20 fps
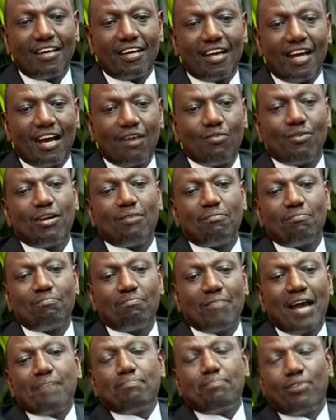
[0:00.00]
our,
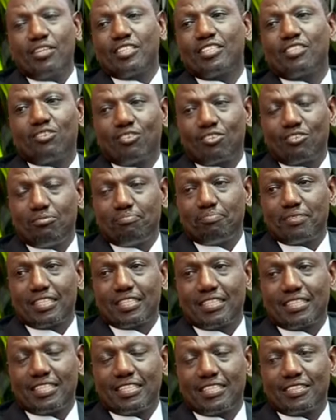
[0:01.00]
my political
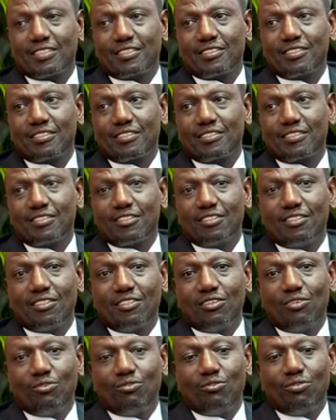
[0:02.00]
competitors
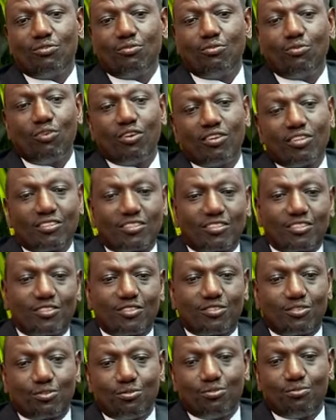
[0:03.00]
want
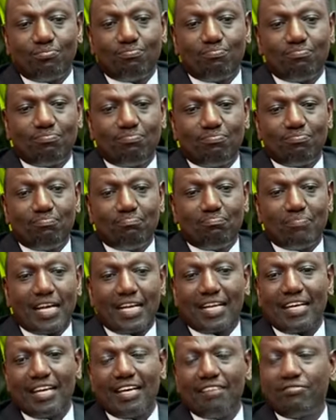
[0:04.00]
to
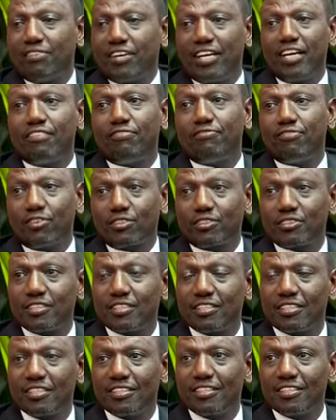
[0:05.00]
make every effort
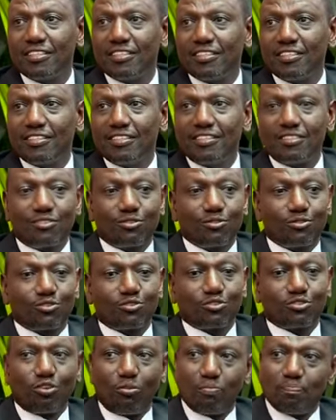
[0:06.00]
to
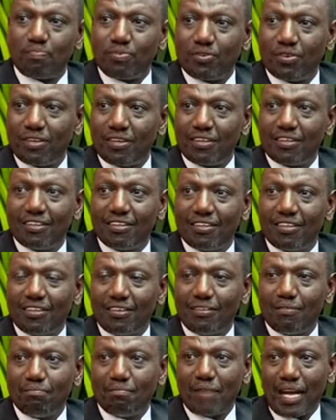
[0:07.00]
stop
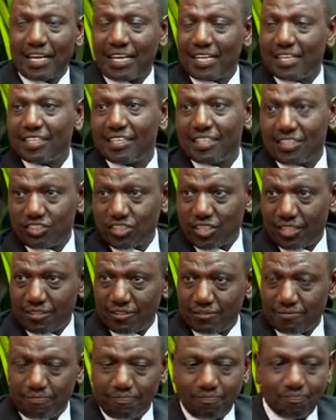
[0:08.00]
my candidature.
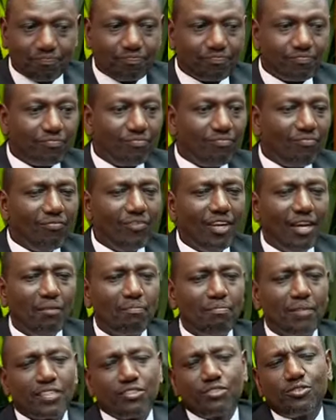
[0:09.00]
Okay, but you
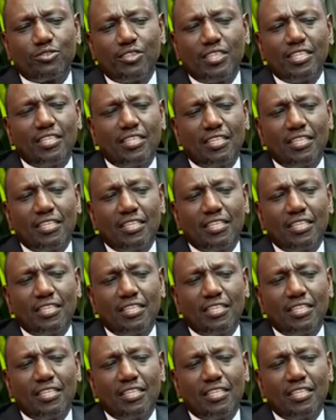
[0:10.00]
realize, but you see,